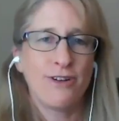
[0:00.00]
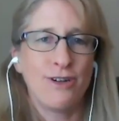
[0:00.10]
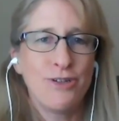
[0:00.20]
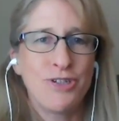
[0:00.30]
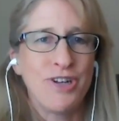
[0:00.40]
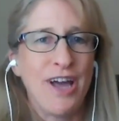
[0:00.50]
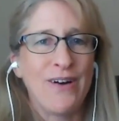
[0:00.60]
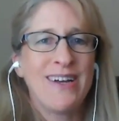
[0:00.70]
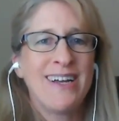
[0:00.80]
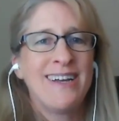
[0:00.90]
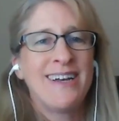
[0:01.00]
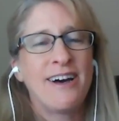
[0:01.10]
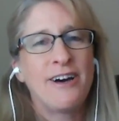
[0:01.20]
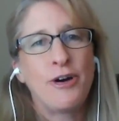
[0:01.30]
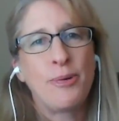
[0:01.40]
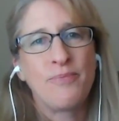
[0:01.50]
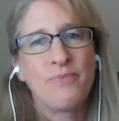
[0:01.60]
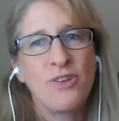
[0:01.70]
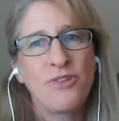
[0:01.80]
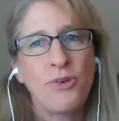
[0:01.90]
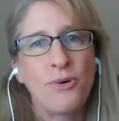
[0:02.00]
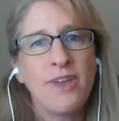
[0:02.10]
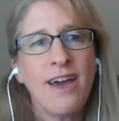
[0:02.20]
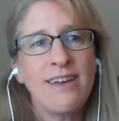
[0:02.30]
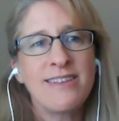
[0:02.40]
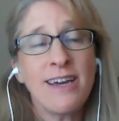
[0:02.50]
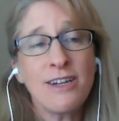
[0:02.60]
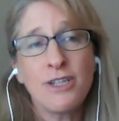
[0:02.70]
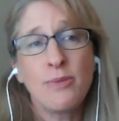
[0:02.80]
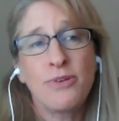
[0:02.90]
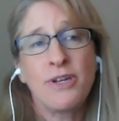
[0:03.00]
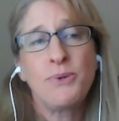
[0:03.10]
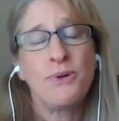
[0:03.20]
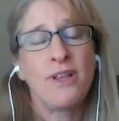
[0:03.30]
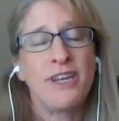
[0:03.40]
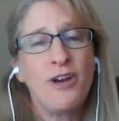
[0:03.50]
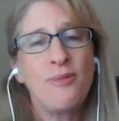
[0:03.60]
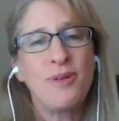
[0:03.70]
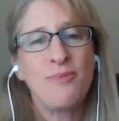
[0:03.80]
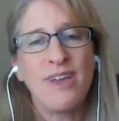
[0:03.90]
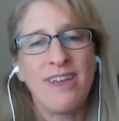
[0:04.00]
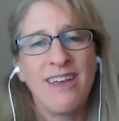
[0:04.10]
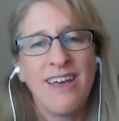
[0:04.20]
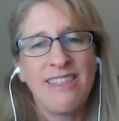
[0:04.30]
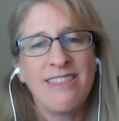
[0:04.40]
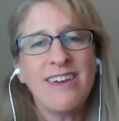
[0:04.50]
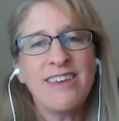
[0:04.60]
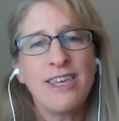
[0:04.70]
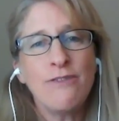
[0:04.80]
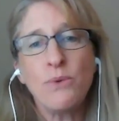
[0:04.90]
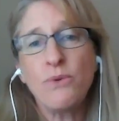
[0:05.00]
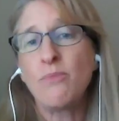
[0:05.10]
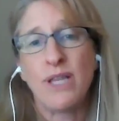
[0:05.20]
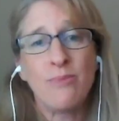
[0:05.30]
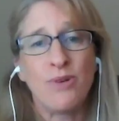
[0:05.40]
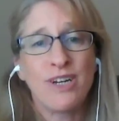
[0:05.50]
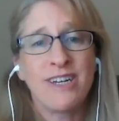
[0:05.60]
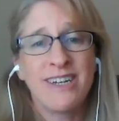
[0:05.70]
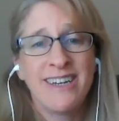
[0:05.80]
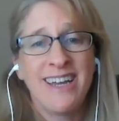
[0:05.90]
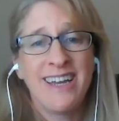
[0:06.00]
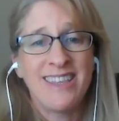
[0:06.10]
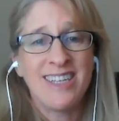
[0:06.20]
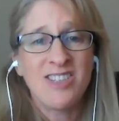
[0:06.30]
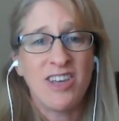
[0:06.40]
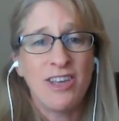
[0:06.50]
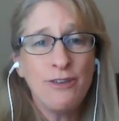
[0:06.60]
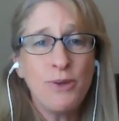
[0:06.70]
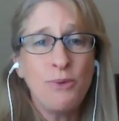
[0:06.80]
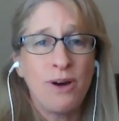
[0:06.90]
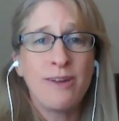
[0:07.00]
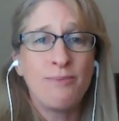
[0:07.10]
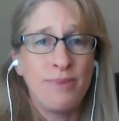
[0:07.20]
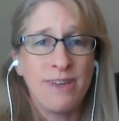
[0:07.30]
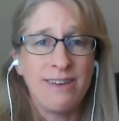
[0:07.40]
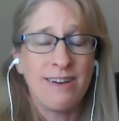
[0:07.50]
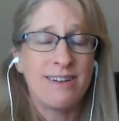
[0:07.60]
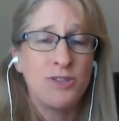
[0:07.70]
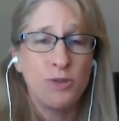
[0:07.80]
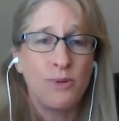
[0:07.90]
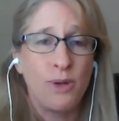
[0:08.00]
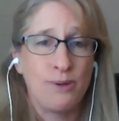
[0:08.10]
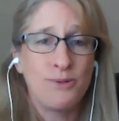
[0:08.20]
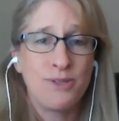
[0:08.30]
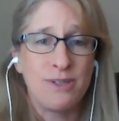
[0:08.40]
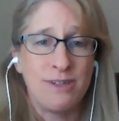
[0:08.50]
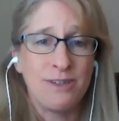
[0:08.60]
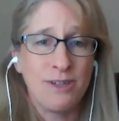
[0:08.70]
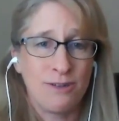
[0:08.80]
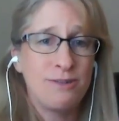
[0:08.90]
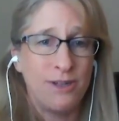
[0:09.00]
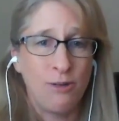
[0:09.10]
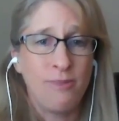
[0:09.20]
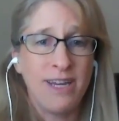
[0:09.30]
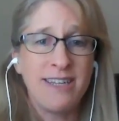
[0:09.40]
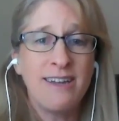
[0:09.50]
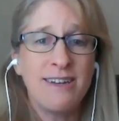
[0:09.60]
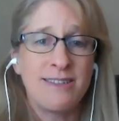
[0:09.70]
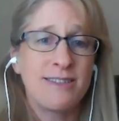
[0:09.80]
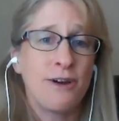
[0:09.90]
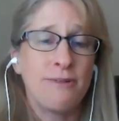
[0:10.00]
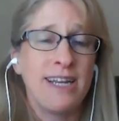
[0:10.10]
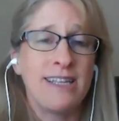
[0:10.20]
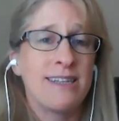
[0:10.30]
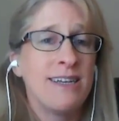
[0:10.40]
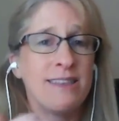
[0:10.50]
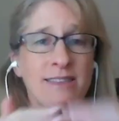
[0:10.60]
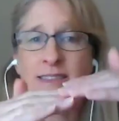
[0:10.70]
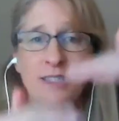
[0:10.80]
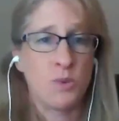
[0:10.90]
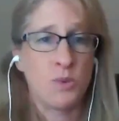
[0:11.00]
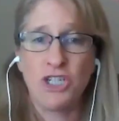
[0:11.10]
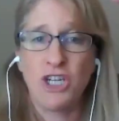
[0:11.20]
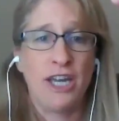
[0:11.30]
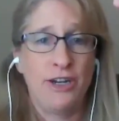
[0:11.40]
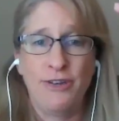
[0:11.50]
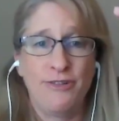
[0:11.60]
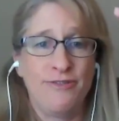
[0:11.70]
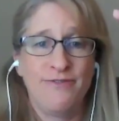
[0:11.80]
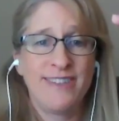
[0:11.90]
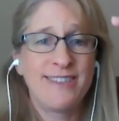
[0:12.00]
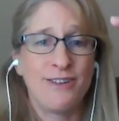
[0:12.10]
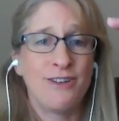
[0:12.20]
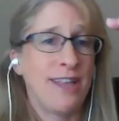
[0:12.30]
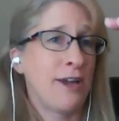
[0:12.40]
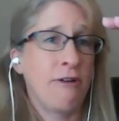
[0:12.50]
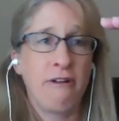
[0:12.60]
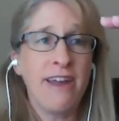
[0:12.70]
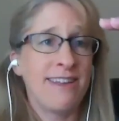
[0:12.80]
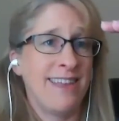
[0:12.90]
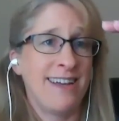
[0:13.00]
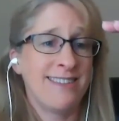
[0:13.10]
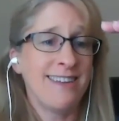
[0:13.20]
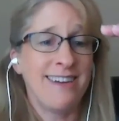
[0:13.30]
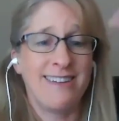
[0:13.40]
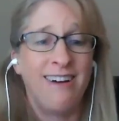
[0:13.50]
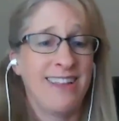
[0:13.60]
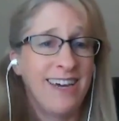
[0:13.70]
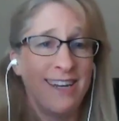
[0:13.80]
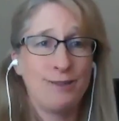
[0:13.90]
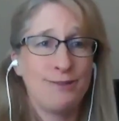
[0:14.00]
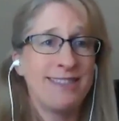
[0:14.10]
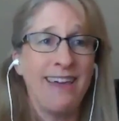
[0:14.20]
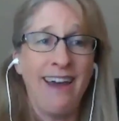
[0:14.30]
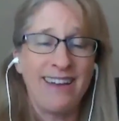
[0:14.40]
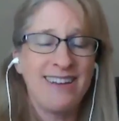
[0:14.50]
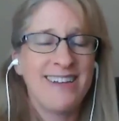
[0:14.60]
our culture now. Um, so yeah, it's actually pretty cool. And Airbnb, they give you the playbook and they say, if you want to be a super host and, you know, maintain a star rating, this is what you got to do. You So you're like, great, that's it. All I got to do is that.